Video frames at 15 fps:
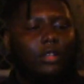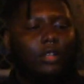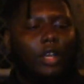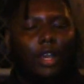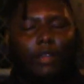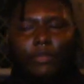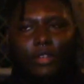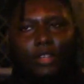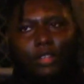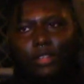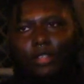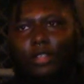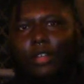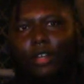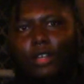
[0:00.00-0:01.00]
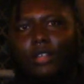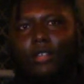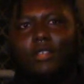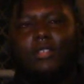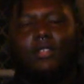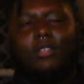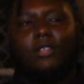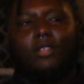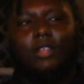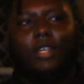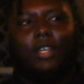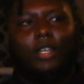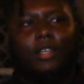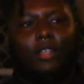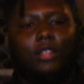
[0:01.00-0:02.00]
confidently lost.
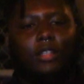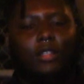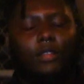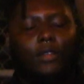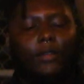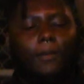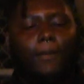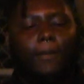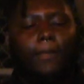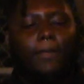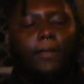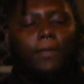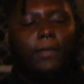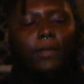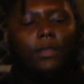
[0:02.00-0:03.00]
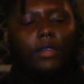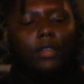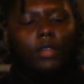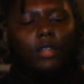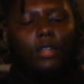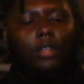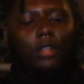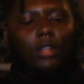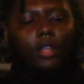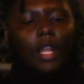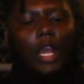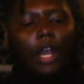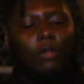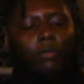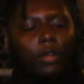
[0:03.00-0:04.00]
And
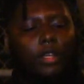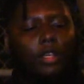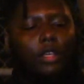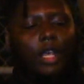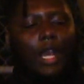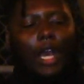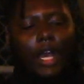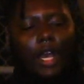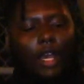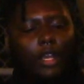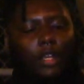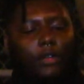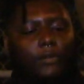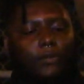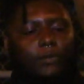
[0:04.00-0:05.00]
now with God,